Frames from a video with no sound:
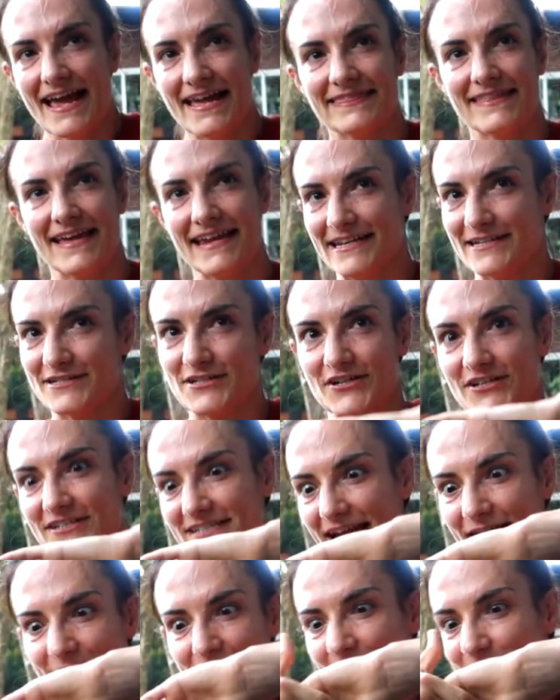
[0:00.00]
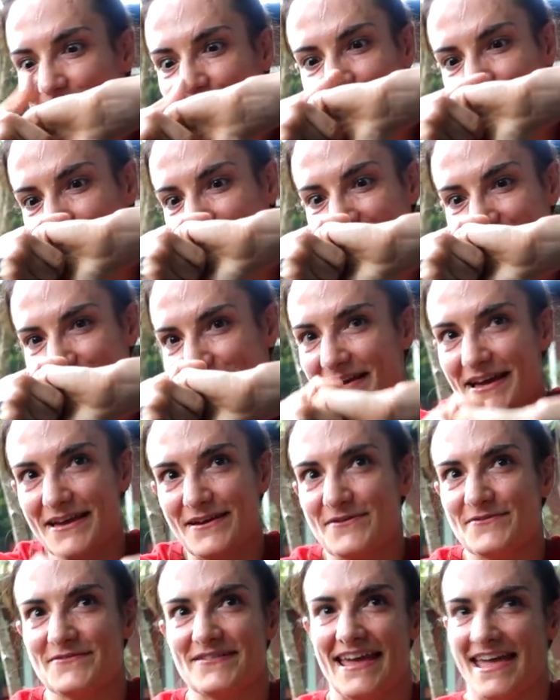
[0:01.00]
and then it turned out I was holding my
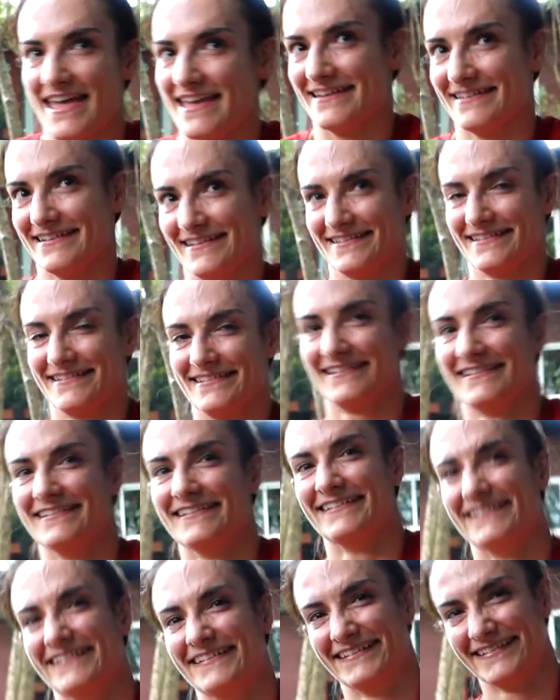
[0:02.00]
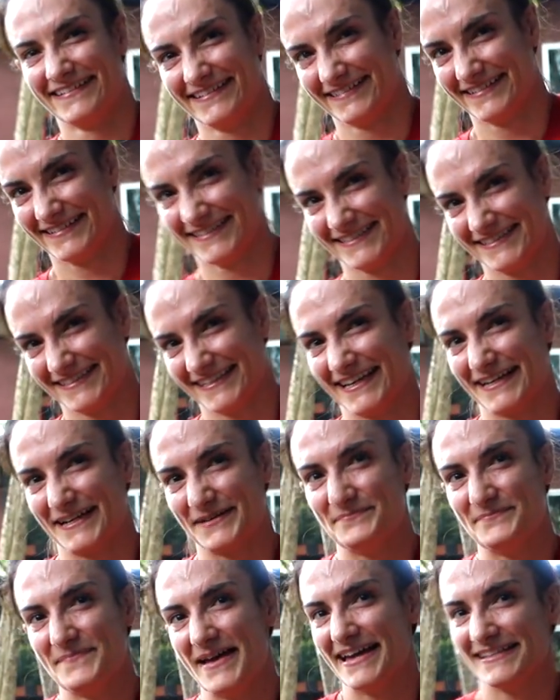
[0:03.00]
own hand. it's like
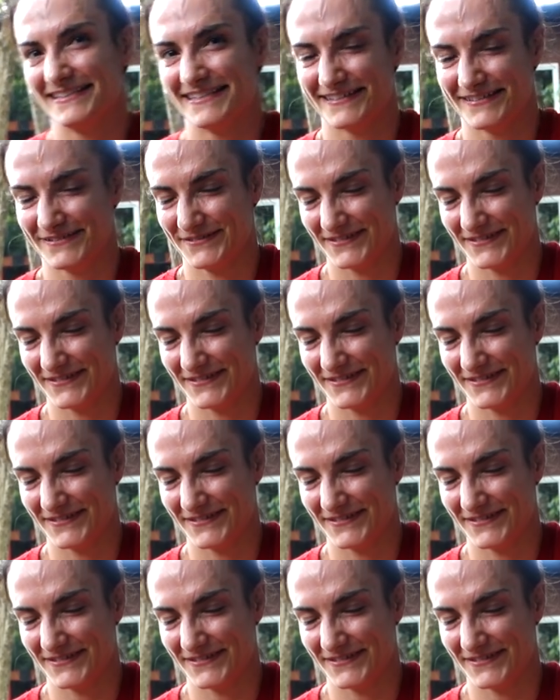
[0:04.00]
a magic